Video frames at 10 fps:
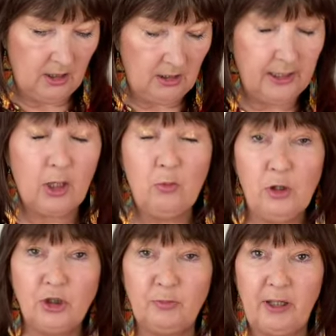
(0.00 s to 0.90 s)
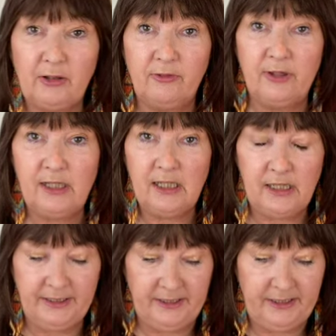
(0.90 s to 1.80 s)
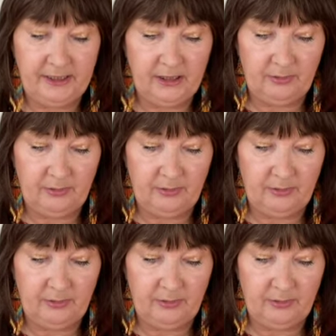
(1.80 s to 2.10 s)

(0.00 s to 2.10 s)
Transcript: like a wash bag for the lining,